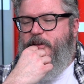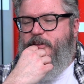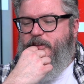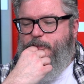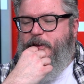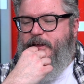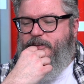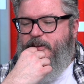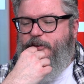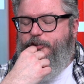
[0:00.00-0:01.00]
it, it's been
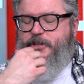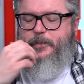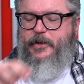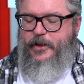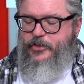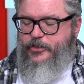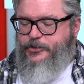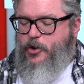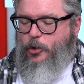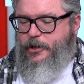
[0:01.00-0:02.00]
it's interesting. I mean, I think
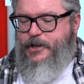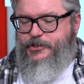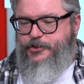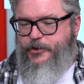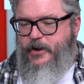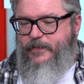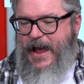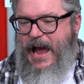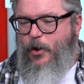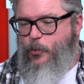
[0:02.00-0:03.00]
there's a whole history of
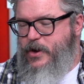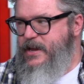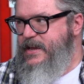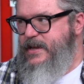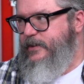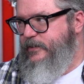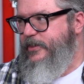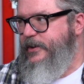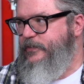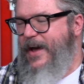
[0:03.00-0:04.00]
how we eat
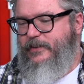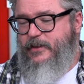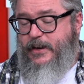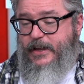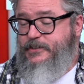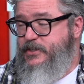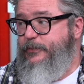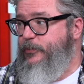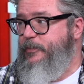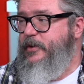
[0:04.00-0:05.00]
that is fascinating, and it's
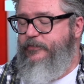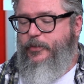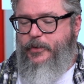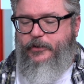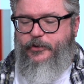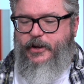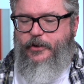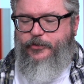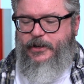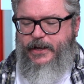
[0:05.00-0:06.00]
different from from country to country.